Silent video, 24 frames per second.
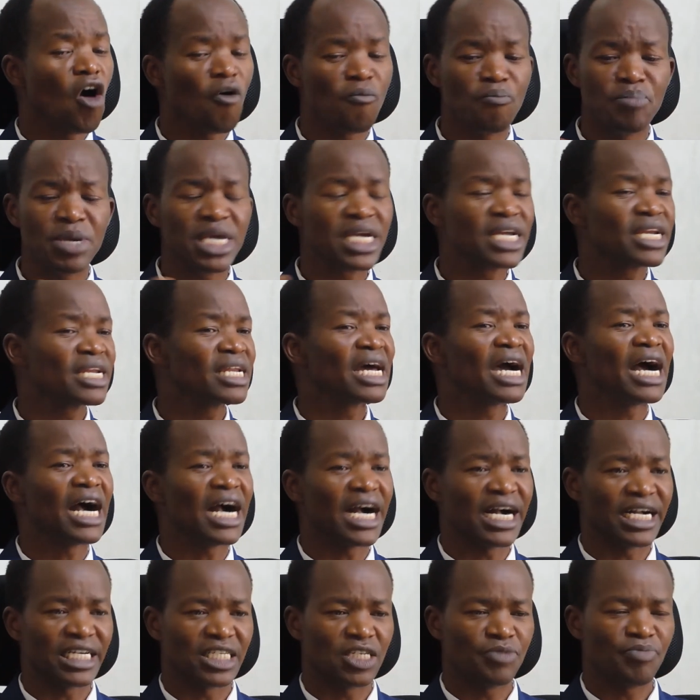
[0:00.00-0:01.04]
of being
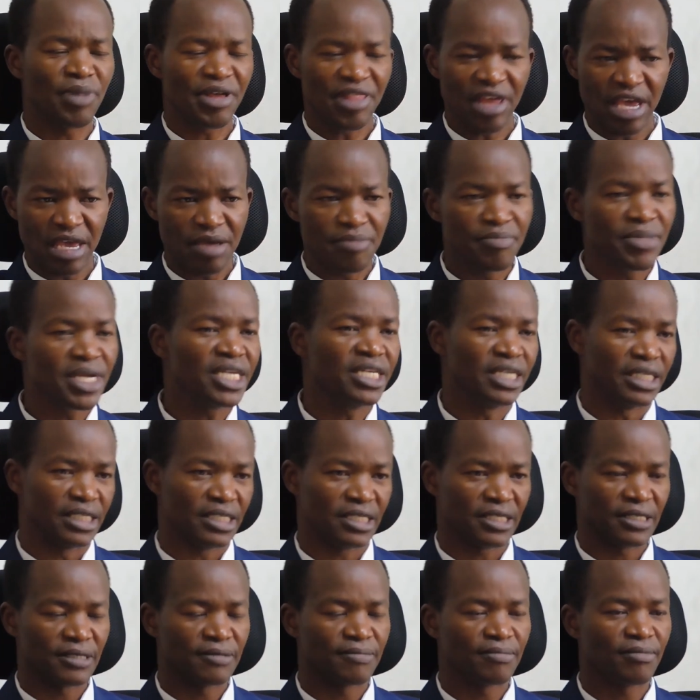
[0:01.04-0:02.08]
nudged by the
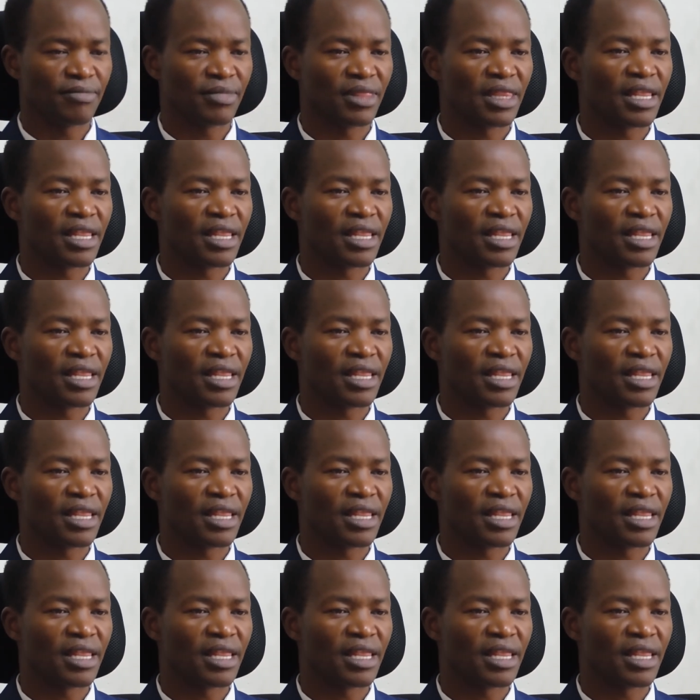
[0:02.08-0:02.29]
immediate,